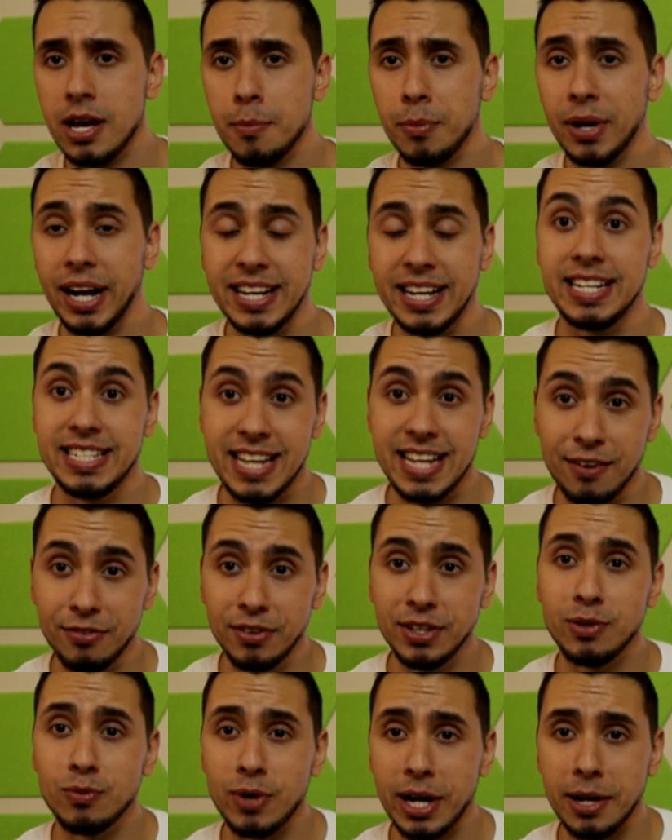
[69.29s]
But I
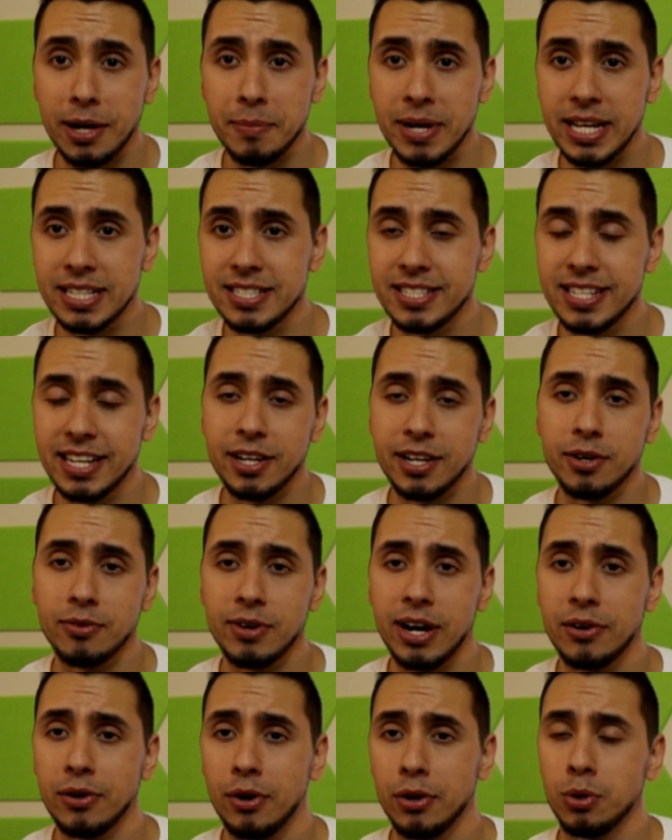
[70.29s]
definitely recommend sticking
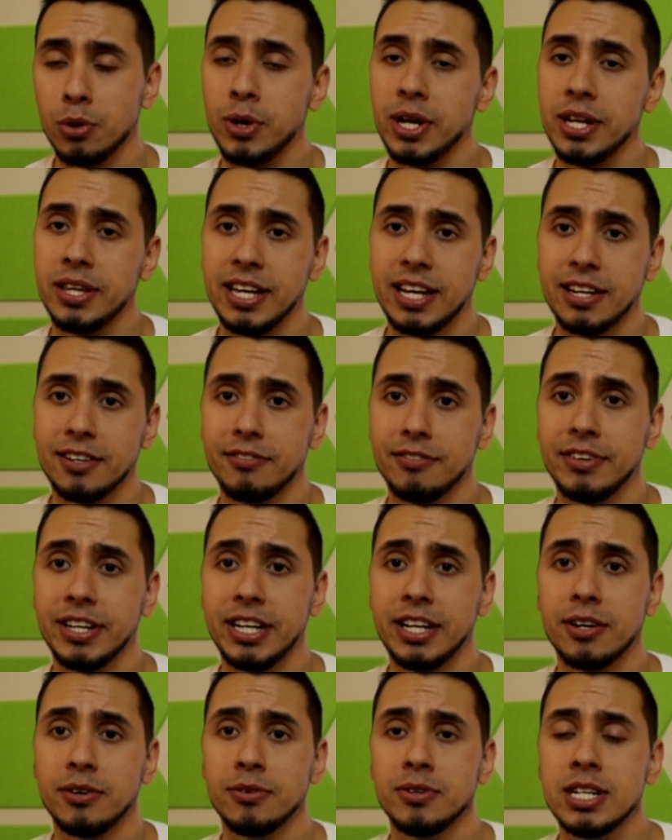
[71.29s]
around all the way to the end of the
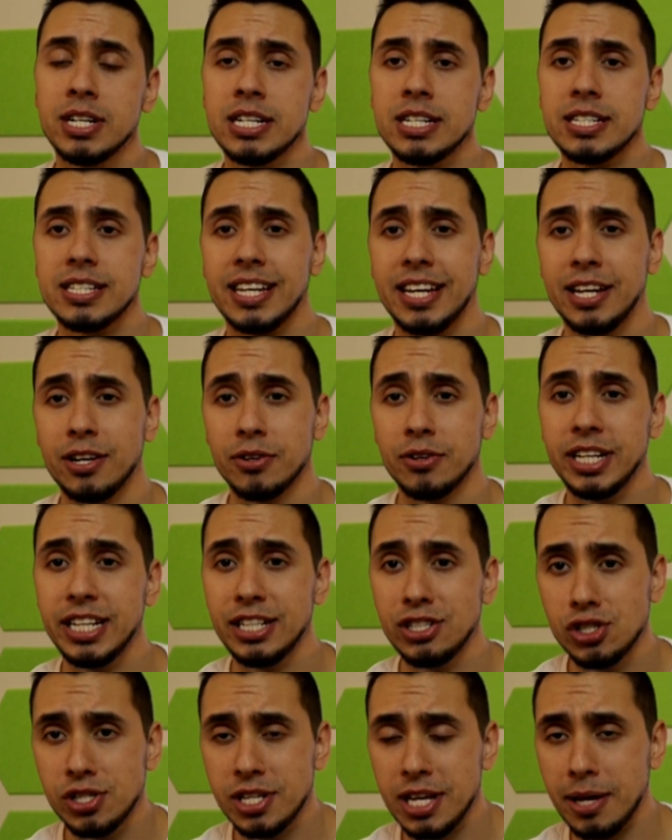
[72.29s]
video to hear
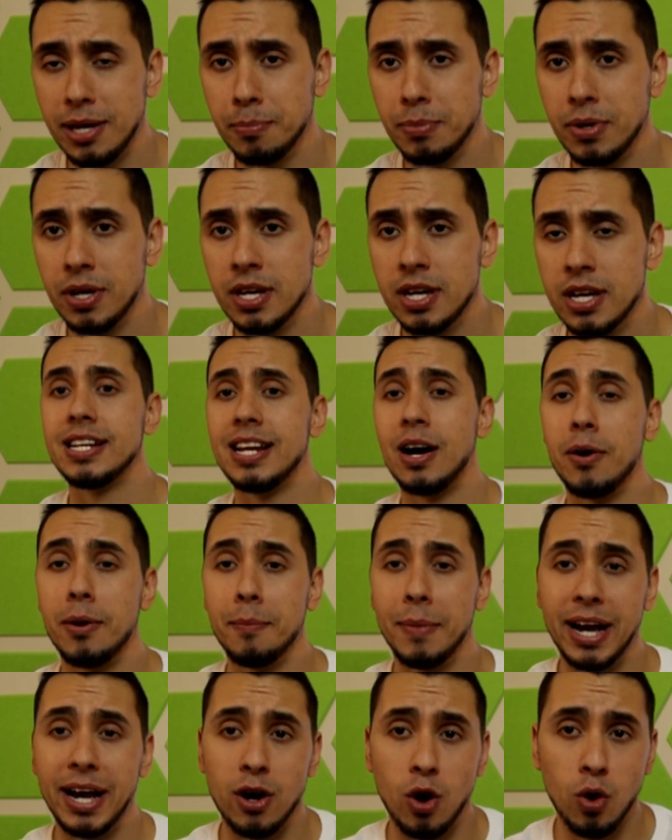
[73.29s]
each tip. Now,
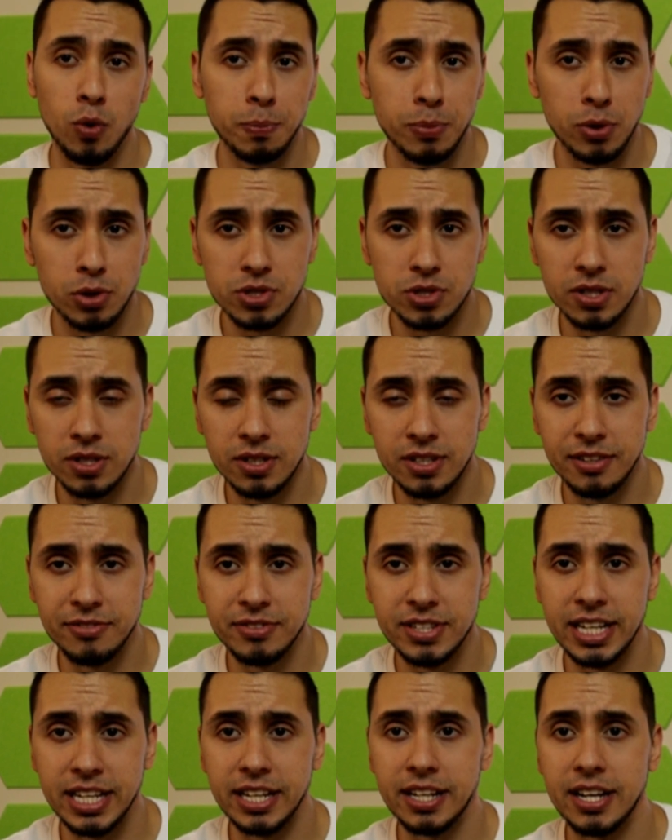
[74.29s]
in my own personal
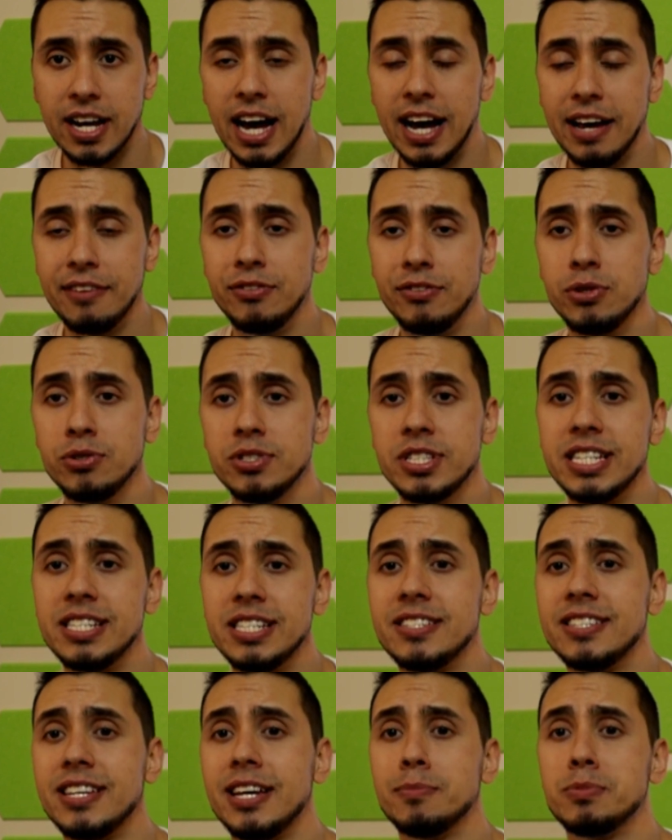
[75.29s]
lifting, I've used
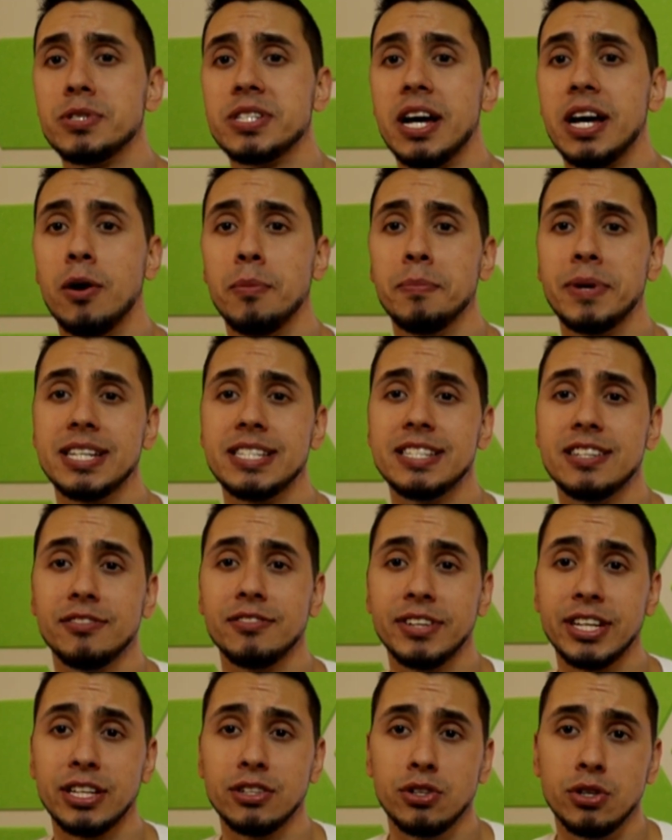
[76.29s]
these tips to help
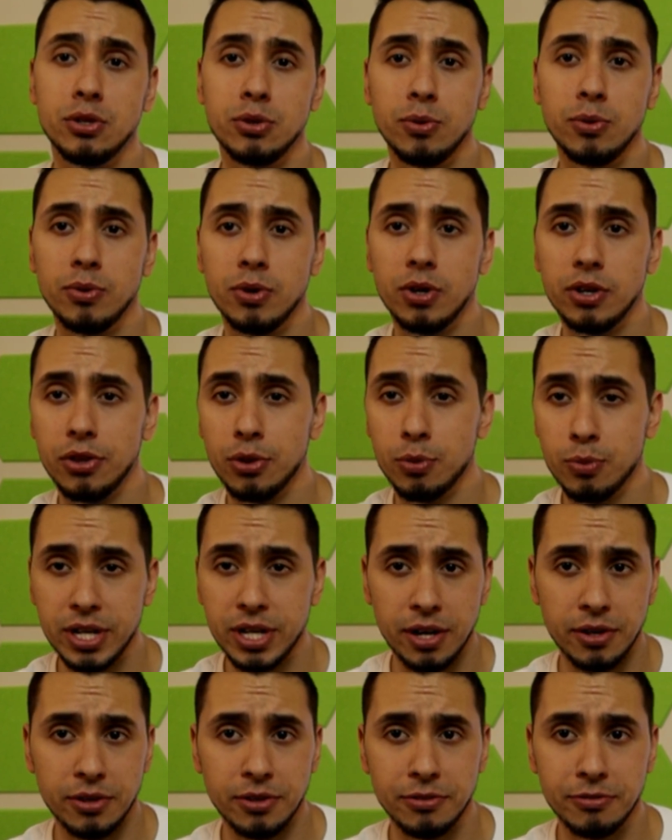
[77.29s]
myself get to a
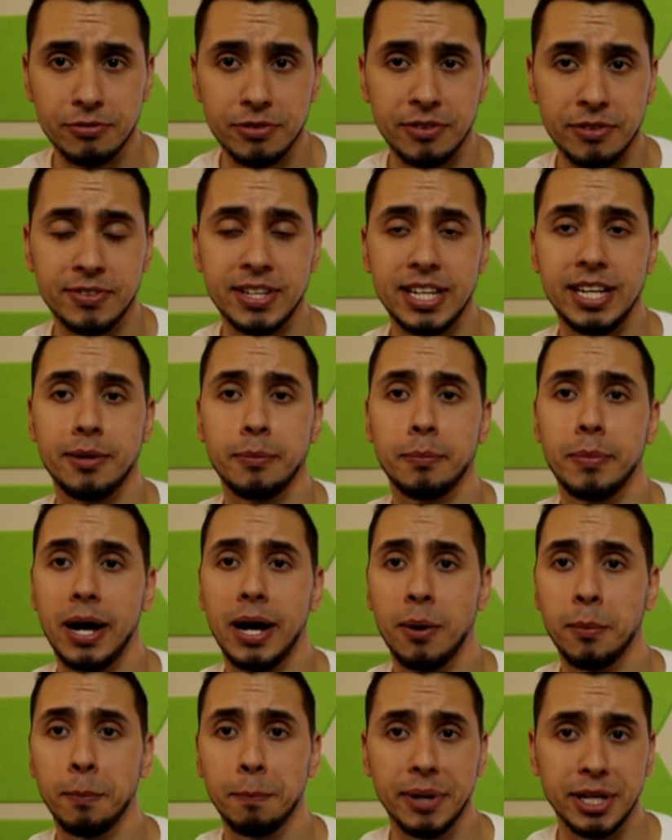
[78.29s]
315
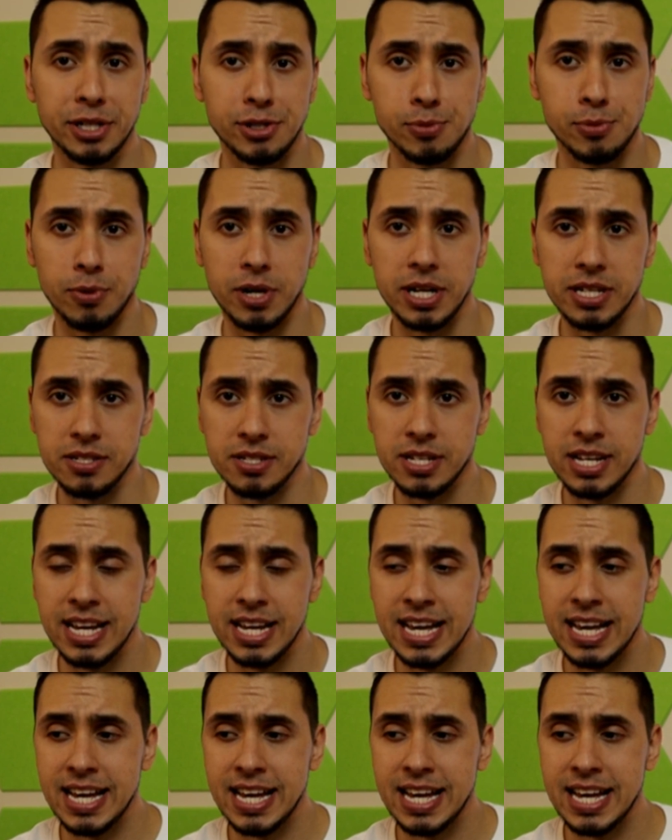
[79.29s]
pound bench press.